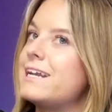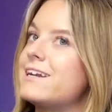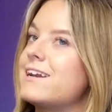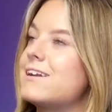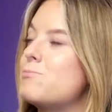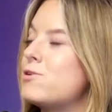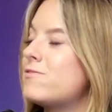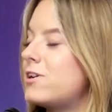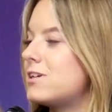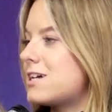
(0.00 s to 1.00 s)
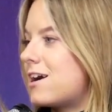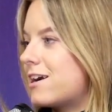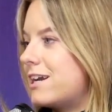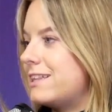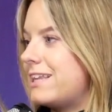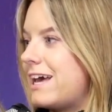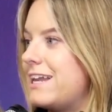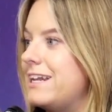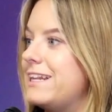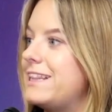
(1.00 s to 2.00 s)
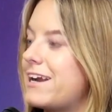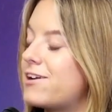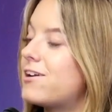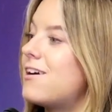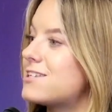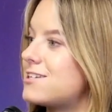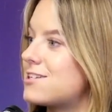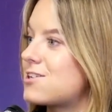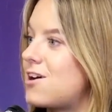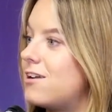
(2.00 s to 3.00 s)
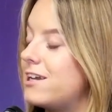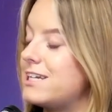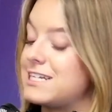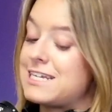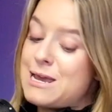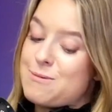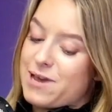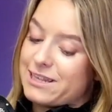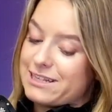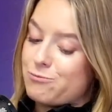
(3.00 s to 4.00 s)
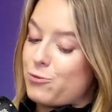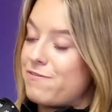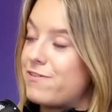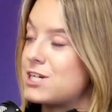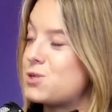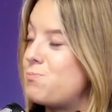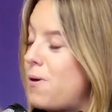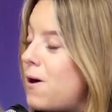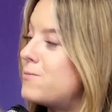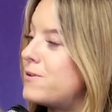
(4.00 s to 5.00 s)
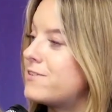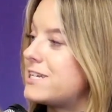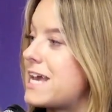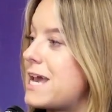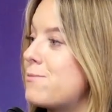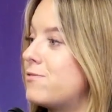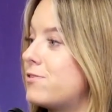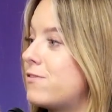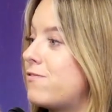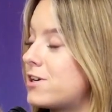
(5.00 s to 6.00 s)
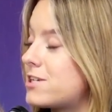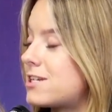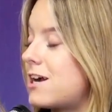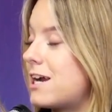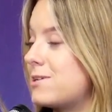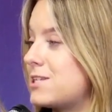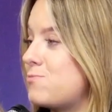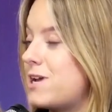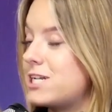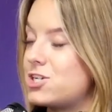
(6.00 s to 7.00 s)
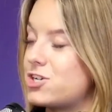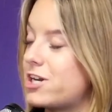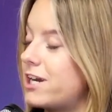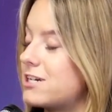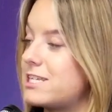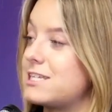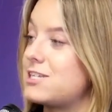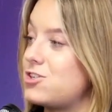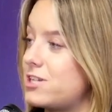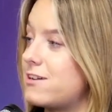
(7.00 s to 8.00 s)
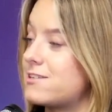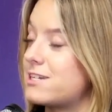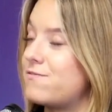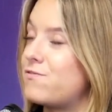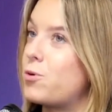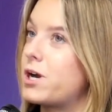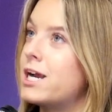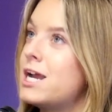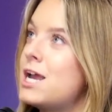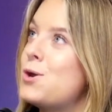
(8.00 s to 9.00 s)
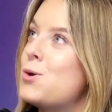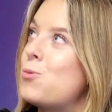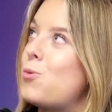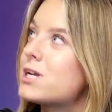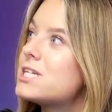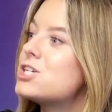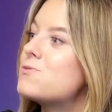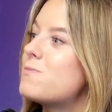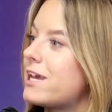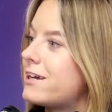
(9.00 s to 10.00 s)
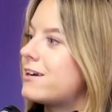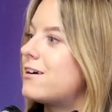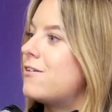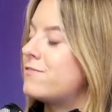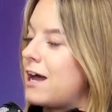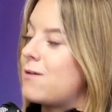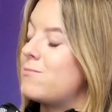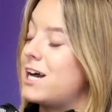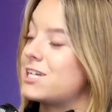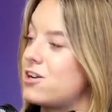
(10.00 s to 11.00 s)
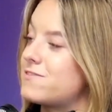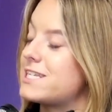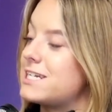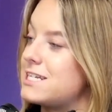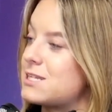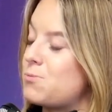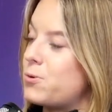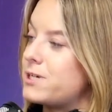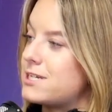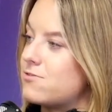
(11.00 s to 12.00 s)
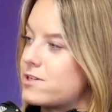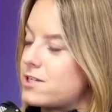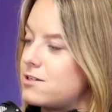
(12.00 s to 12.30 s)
And moving on to Ireland then, their loss to Scotland meant that we finished bottom of the table for the first time, as you mentioned earlier, since two thousand four. What did you make of that match? Obviously a disappointing